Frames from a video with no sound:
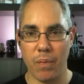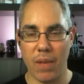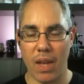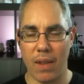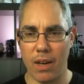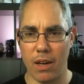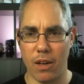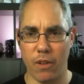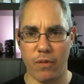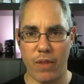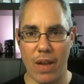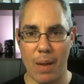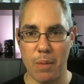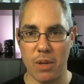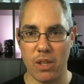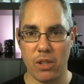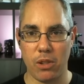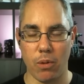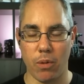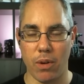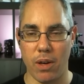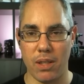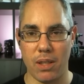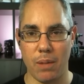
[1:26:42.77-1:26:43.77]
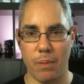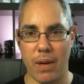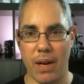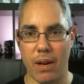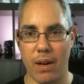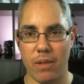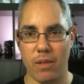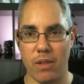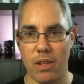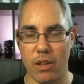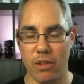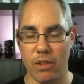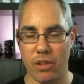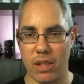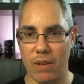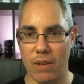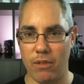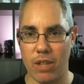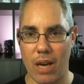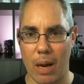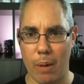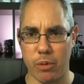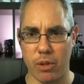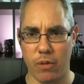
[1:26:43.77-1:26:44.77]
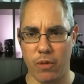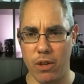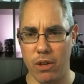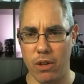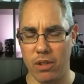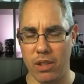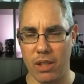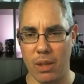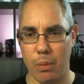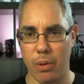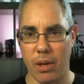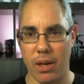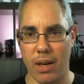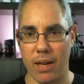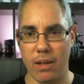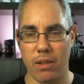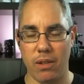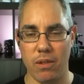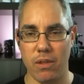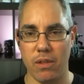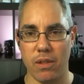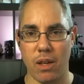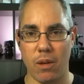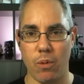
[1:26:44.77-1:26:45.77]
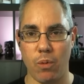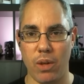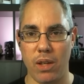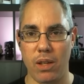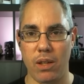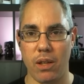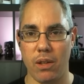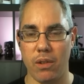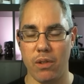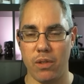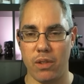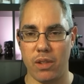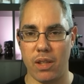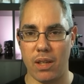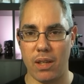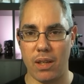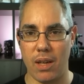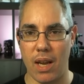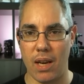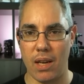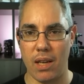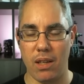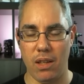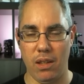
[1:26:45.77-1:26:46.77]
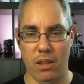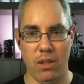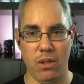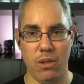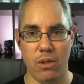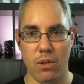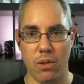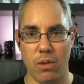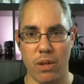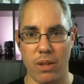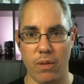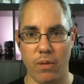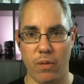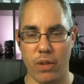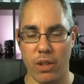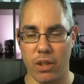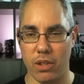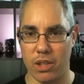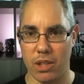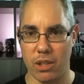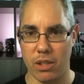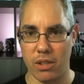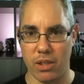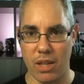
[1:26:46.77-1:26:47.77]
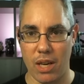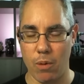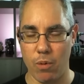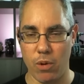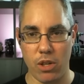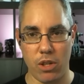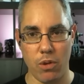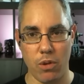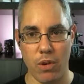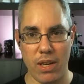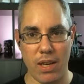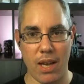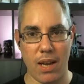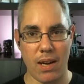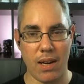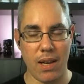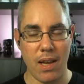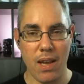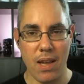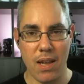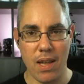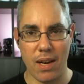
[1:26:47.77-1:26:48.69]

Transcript: And there are famous stories about, you know, Steve Jobs refusing to put iTunes on Windows and Eddie Q and Phil Schiller saying, we're doing it.